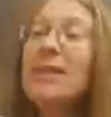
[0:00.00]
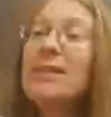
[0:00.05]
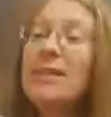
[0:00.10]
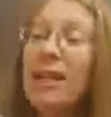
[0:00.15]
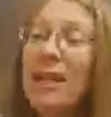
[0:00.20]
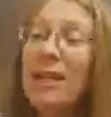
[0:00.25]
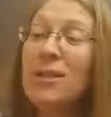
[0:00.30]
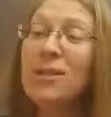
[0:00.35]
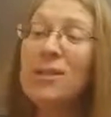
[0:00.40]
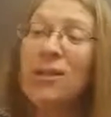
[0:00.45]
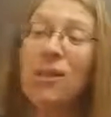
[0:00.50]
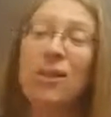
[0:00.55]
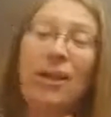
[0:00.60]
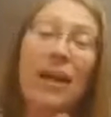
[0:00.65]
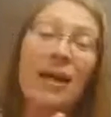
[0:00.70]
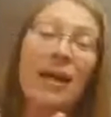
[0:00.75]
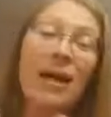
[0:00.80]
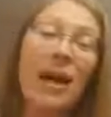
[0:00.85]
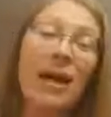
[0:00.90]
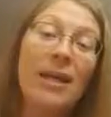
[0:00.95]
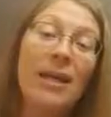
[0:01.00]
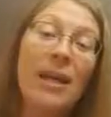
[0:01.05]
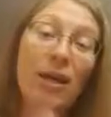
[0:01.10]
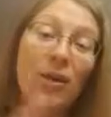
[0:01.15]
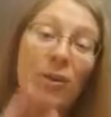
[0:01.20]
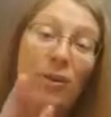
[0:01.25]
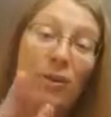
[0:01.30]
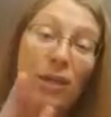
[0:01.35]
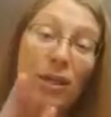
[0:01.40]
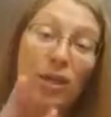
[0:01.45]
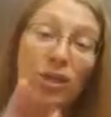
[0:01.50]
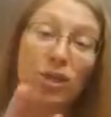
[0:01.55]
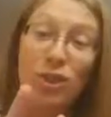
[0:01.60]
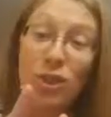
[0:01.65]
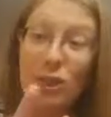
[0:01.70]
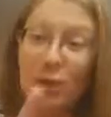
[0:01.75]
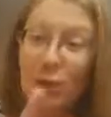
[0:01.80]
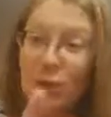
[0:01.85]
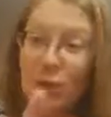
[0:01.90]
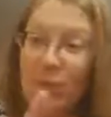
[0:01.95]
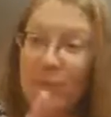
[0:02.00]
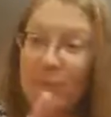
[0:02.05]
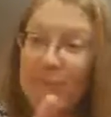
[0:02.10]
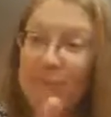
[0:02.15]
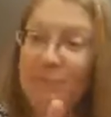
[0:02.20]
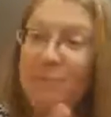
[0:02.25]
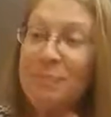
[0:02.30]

tend to look like unhealthy 2s.